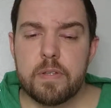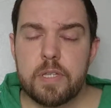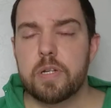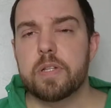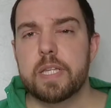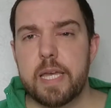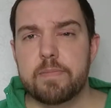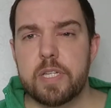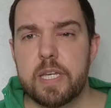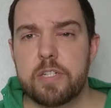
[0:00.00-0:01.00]
the early
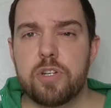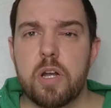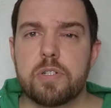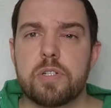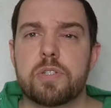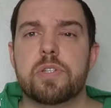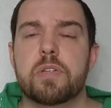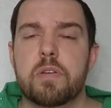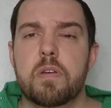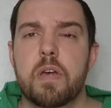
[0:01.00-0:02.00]
game today, Chargers
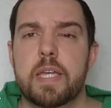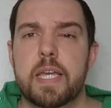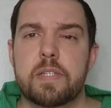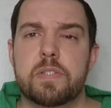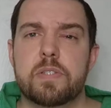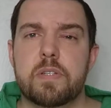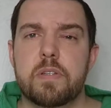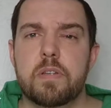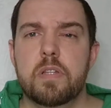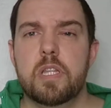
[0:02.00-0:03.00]
against
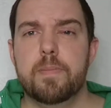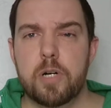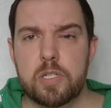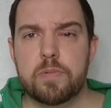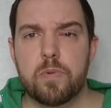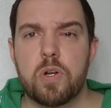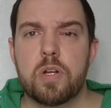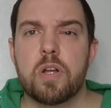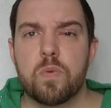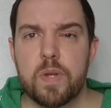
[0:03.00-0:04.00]
the
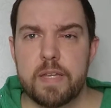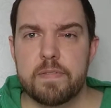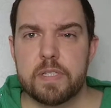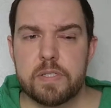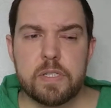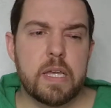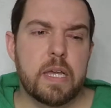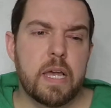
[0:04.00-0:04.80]
Baltimore Ravens.